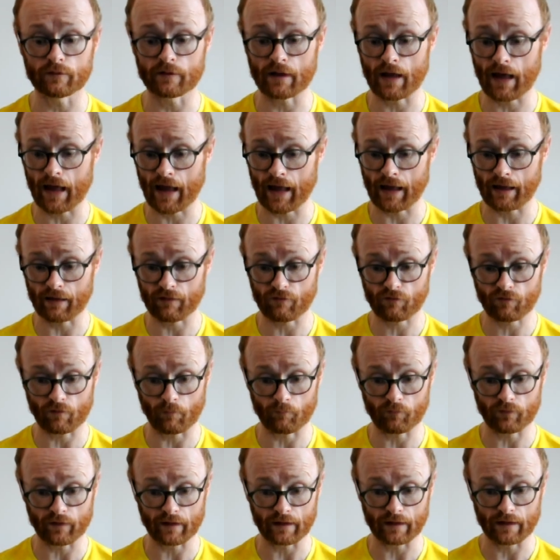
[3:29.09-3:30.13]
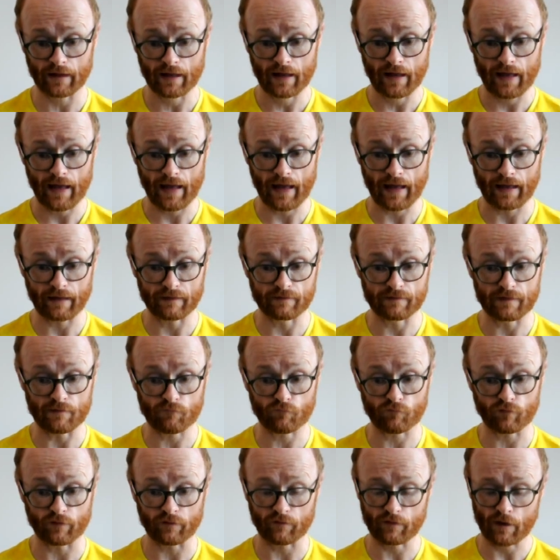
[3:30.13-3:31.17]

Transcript: uh, something uh, different.